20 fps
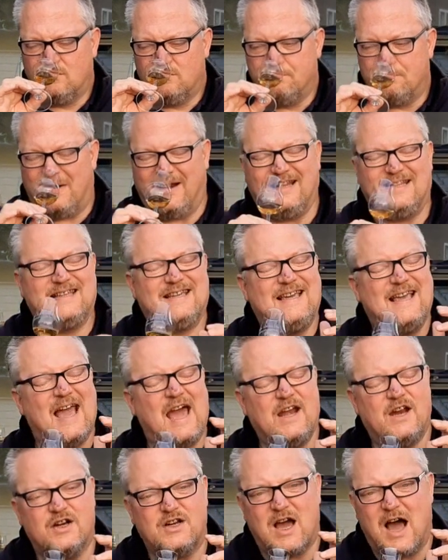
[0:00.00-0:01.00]
But it
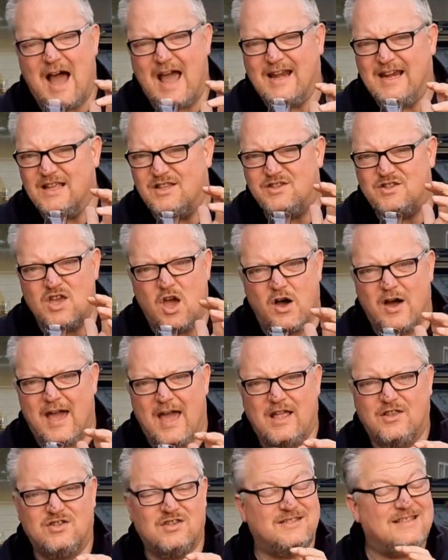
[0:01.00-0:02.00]
cannot hide its young
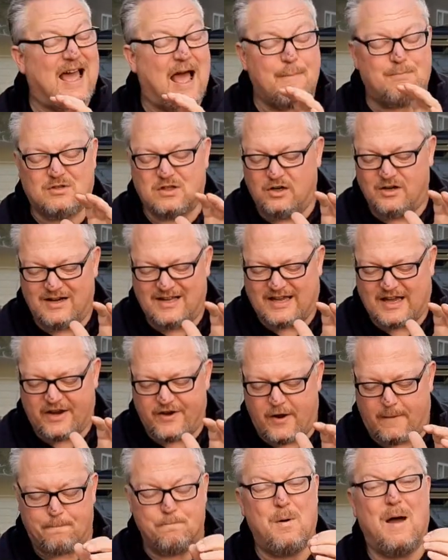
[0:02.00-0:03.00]
age. It absolutely
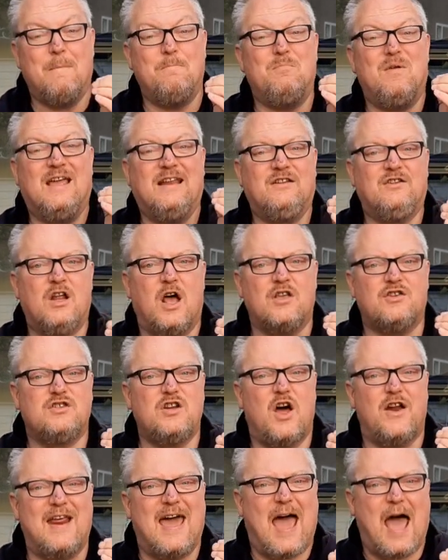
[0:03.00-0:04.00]
cannot, but it does
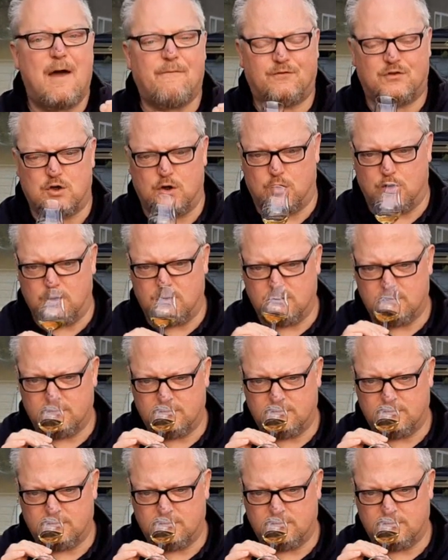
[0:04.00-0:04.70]
not have to.